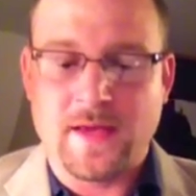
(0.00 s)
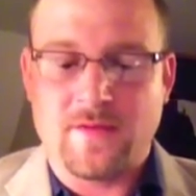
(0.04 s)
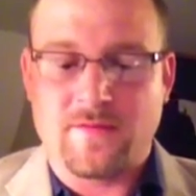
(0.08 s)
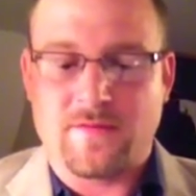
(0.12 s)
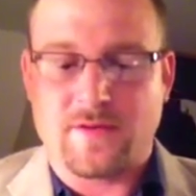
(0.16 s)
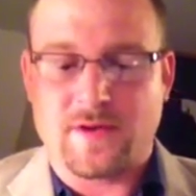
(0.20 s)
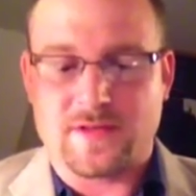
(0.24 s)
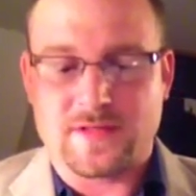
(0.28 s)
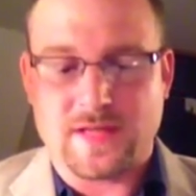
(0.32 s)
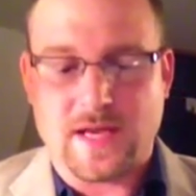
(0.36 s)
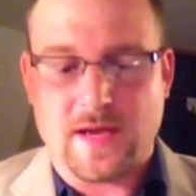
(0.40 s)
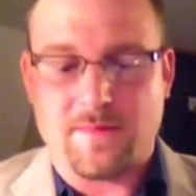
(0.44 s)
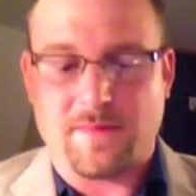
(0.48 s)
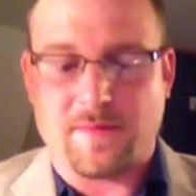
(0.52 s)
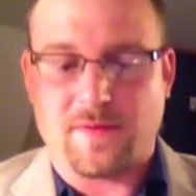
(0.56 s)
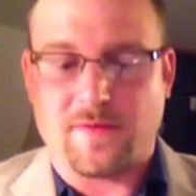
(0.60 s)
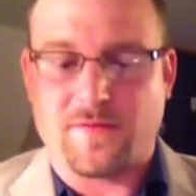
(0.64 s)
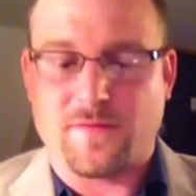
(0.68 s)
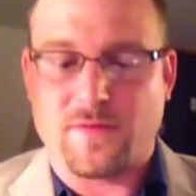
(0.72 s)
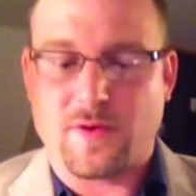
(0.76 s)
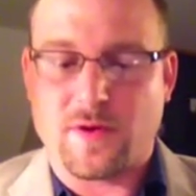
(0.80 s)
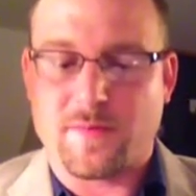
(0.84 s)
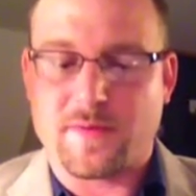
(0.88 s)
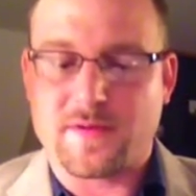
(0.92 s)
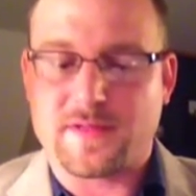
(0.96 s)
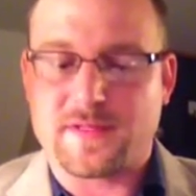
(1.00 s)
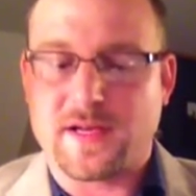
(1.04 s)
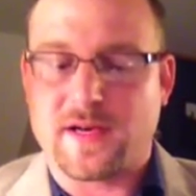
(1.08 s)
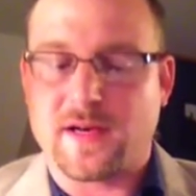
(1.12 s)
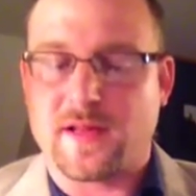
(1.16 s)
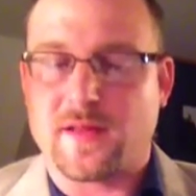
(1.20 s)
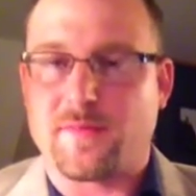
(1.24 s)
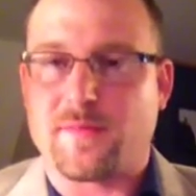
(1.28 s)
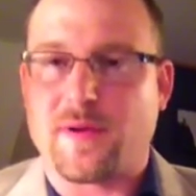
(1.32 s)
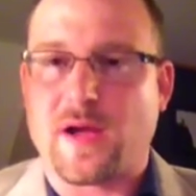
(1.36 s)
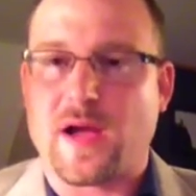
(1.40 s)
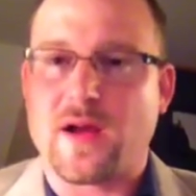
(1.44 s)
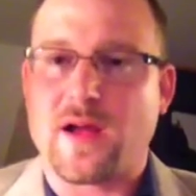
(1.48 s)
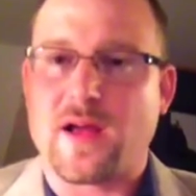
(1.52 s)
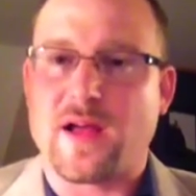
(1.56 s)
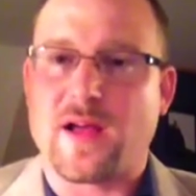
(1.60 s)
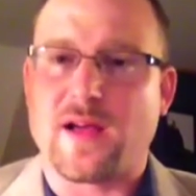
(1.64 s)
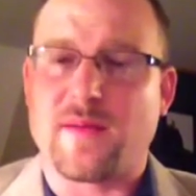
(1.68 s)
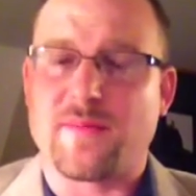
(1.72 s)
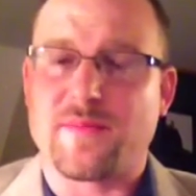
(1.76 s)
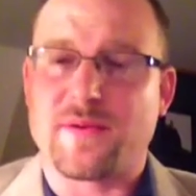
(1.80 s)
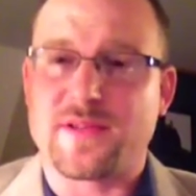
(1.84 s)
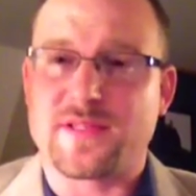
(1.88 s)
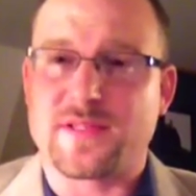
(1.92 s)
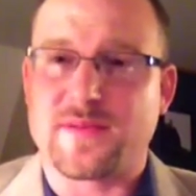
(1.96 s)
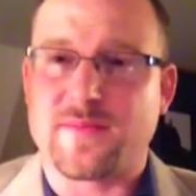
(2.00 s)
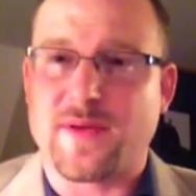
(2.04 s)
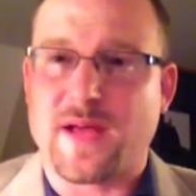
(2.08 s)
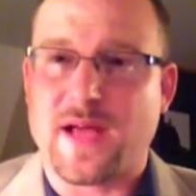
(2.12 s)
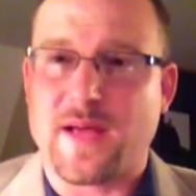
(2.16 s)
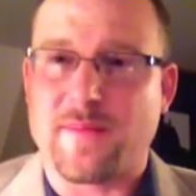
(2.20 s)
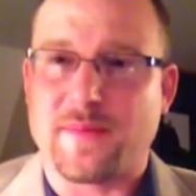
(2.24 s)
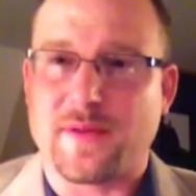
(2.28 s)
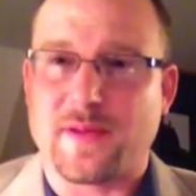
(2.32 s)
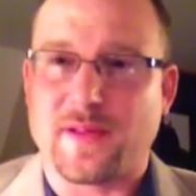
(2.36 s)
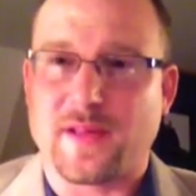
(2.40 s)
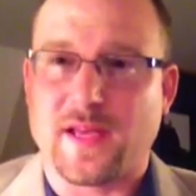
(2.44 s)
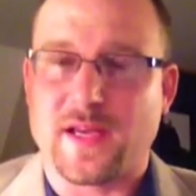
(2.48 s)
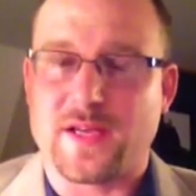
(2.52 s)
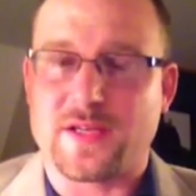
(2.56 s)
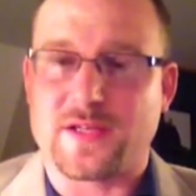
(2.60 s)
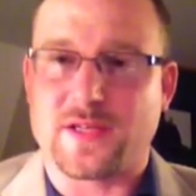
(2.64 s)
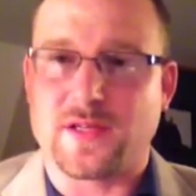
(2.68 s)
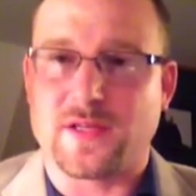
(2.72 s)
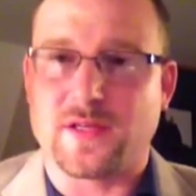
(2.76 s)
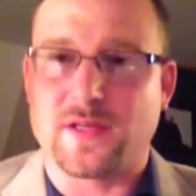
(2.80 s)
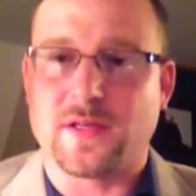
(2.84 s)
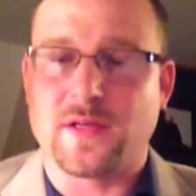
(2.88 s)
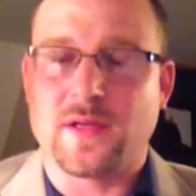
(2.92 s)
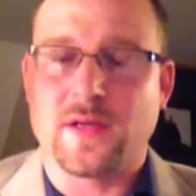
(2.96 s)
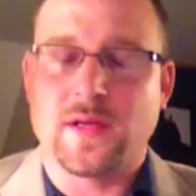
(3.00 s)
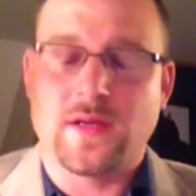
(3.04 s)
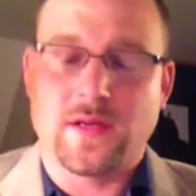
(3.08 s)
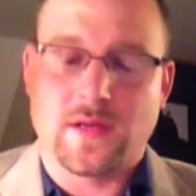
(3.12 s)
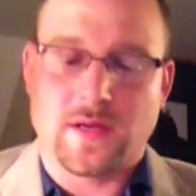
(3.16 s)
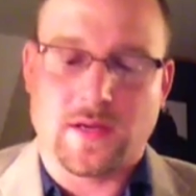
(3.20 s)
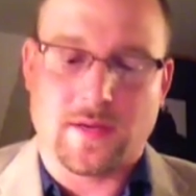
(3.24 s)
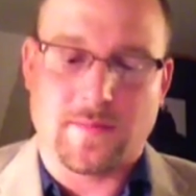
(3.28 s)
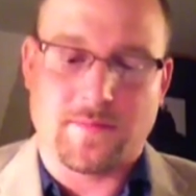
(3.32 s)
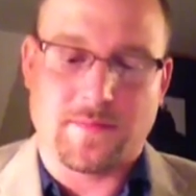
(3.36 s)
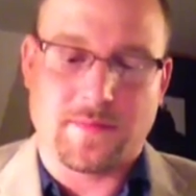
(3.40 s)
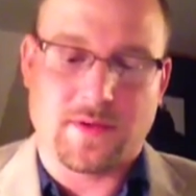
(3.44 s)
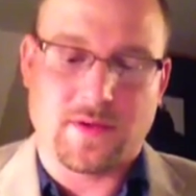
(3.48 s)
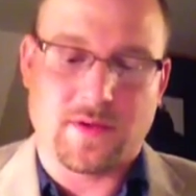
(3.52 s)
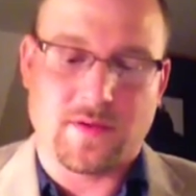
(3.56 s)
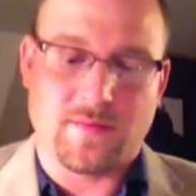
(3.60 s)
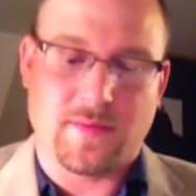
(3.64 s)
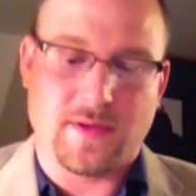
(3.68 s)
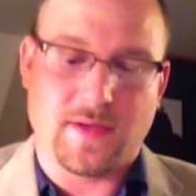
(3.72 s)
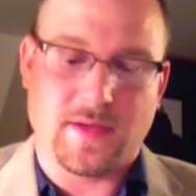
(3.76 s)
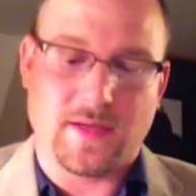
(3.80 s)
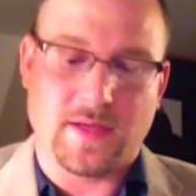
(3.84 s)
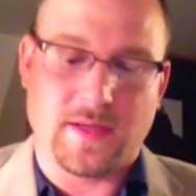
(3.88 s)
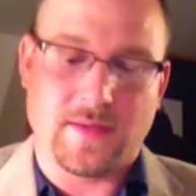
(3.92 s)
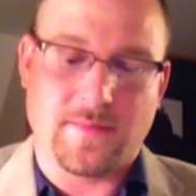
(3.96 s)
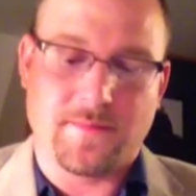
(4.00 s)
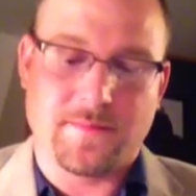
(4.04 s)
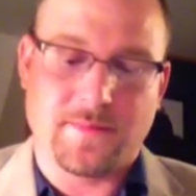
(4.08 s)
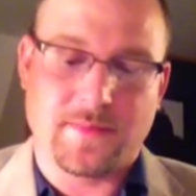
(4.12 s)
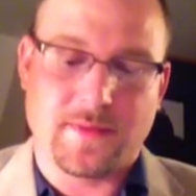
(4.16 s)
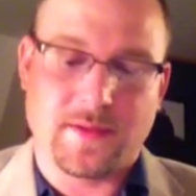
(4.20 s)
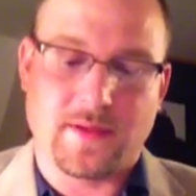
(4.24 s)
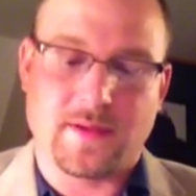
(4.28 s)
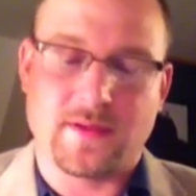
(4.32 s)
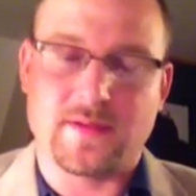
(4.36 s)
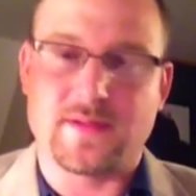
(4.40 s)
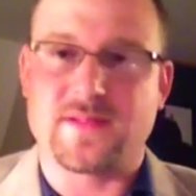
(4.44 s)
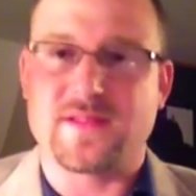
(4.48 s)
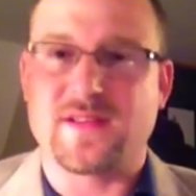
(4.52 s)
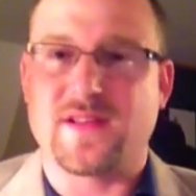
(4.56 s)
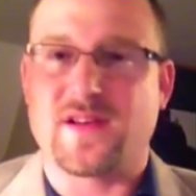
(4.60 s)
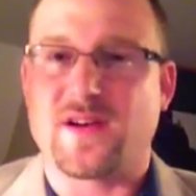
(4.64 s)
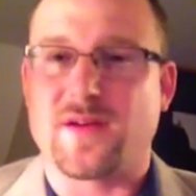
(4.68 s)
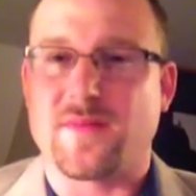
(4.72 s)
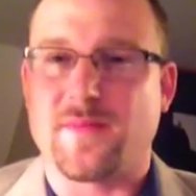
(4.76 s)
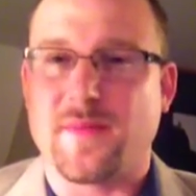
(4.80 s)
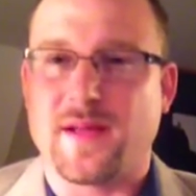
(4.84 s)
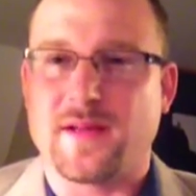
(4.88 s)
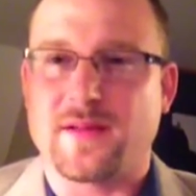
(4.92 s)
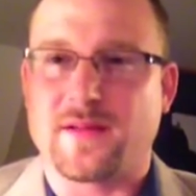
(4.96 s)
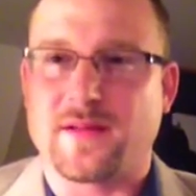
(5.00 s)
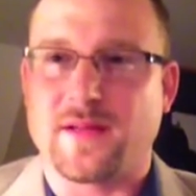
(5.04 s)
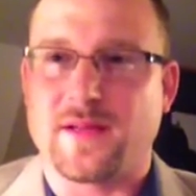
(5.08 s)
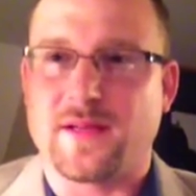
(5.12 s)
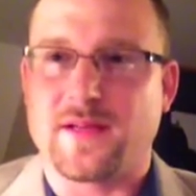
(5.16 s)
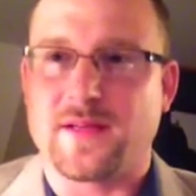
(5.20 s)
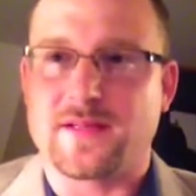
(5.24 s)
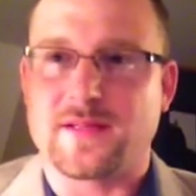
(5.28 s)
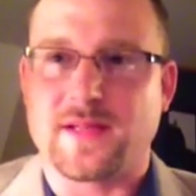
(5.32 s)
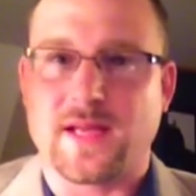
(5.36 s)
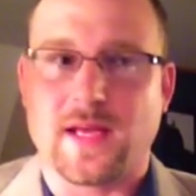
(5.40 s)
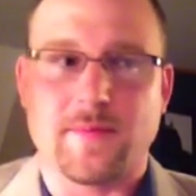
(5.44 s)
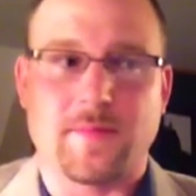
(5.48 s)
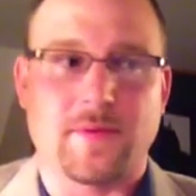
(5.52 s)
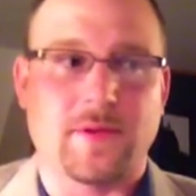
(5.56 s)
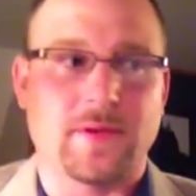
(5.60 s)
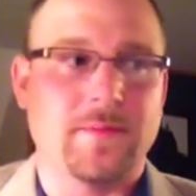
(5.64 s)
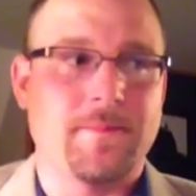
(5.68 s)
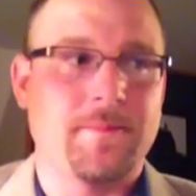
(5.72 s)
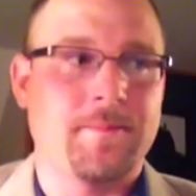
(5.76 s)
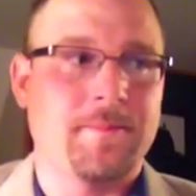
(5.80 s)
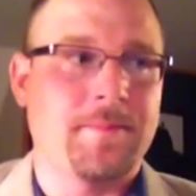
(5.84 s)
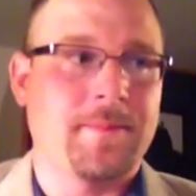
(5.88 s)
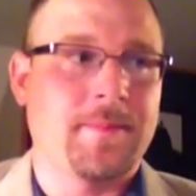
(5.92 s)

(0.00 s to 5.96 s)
For example, 4% of the prison population could be considered mentally disabled.